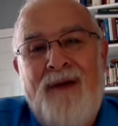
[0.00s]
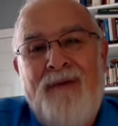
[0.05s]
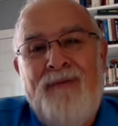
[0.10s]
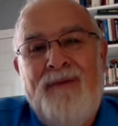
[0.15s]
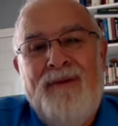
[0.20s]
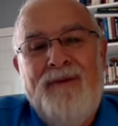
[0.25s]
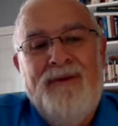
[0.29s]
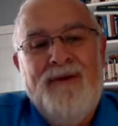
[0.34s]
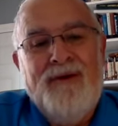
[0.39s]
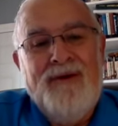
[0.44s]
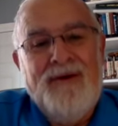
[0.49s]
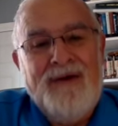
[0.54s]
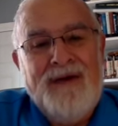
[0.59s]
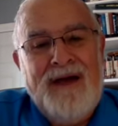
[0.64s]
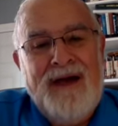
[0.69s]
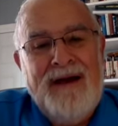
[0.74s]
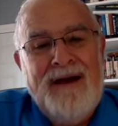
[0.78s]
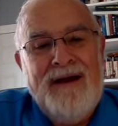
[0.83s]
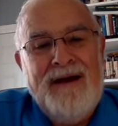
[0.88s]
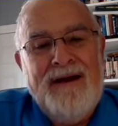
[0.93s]
Biblical
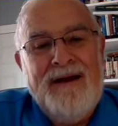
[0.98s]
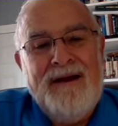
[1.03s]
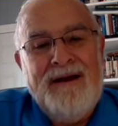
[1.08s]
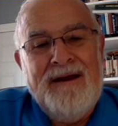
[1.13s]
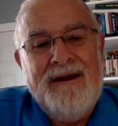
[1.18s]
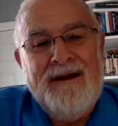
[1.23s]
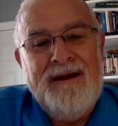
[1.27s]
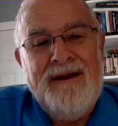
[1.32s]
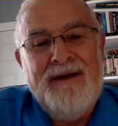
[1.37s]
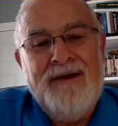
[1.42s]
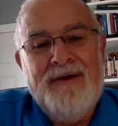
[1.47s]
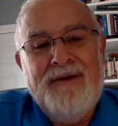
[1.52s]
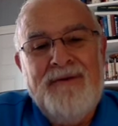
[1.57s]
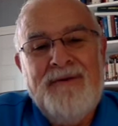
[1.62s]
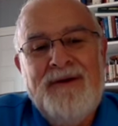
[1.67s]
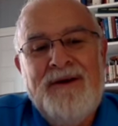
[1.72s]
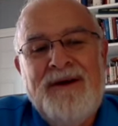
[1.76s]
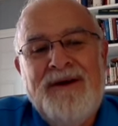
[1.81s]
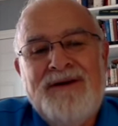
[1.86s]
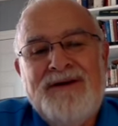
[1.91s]

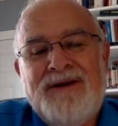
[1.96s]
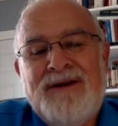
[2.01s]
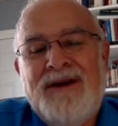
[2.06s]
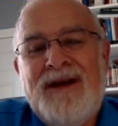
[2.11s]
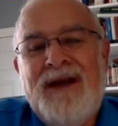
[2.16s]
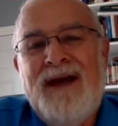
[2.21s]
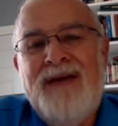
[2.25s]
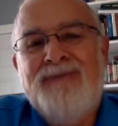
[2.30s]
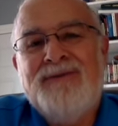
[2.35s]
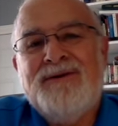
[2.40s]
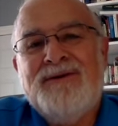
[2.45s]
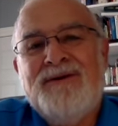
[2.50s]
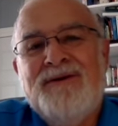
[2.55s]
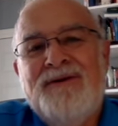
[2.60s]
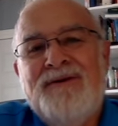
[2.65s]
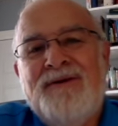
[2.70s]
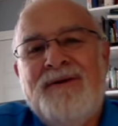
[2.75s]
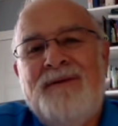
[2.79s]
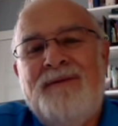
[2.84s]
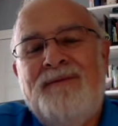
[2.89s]
interpretation
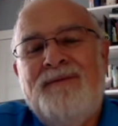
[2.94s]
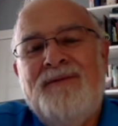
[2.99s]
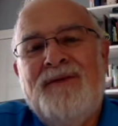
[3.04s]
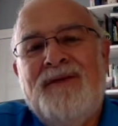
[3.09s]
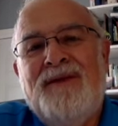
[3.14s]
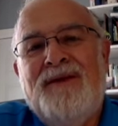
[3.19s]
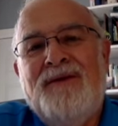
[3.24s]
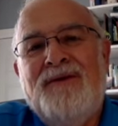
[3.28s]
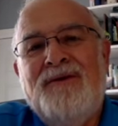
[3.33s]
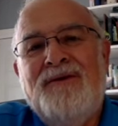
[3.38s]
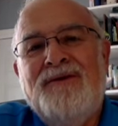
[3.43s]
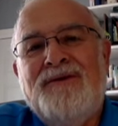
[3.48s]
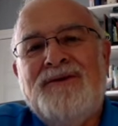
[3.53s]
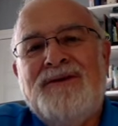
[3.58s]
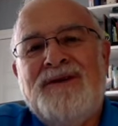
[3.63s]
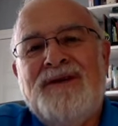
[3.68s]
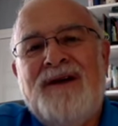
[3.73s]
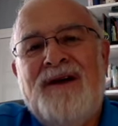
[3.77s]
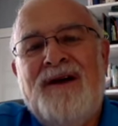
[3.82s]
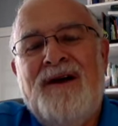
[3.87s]
capstone, the
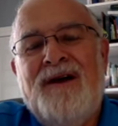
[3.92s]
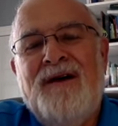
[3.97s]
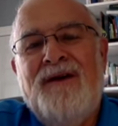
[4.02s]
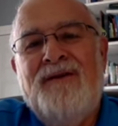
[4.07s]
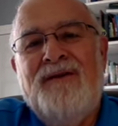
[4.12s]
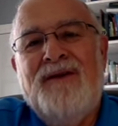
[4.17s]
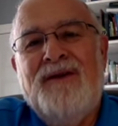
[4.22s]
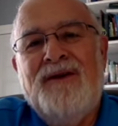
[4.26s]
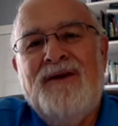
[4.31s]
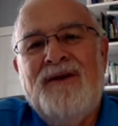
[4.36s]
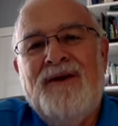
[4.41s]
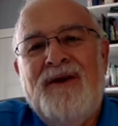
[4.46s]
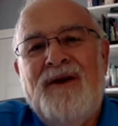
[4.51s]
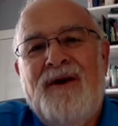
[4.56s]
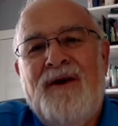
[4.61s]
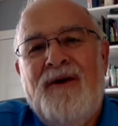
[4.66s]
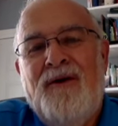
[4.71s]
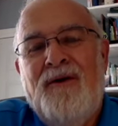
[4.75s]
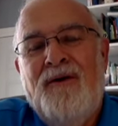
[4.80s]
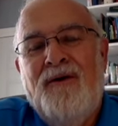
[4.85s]
use of the
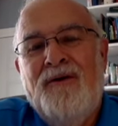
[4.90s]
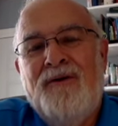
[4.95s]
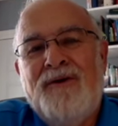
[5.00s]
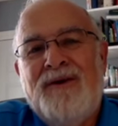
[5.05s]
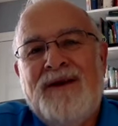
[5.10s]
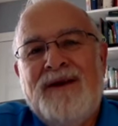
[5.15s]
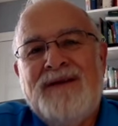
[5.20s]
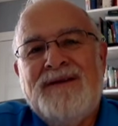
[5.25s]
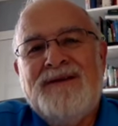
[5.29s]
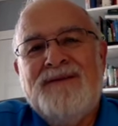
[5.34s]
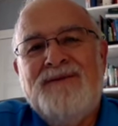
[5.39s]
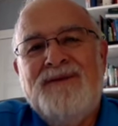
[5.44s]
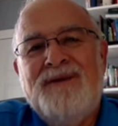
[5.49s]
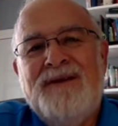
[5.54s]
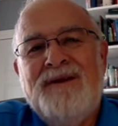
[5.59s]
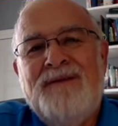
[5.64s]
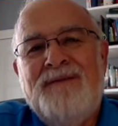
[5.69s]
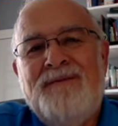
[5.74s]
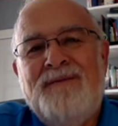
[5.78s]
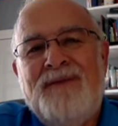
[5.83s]
Old
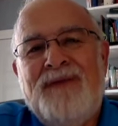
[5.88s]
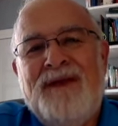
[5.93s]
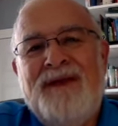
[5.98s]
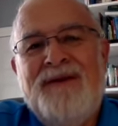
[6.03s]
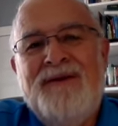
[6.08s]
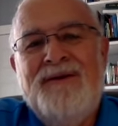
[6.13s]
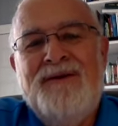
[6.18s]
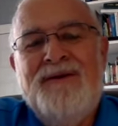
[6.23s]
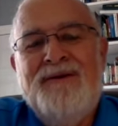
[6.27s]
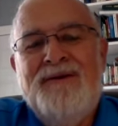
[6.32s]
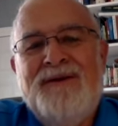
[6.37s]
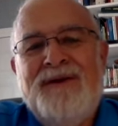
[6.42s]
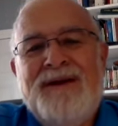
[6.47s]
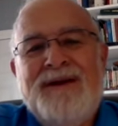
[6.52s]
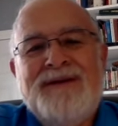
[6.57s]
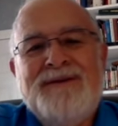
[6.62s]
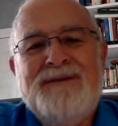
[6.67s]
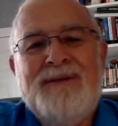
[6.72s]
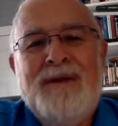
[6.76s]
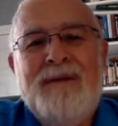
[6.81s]
Testament in the New
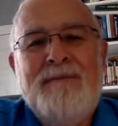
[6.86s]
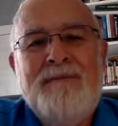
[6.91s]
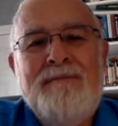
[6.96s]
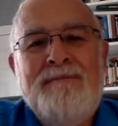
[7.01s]
Testament.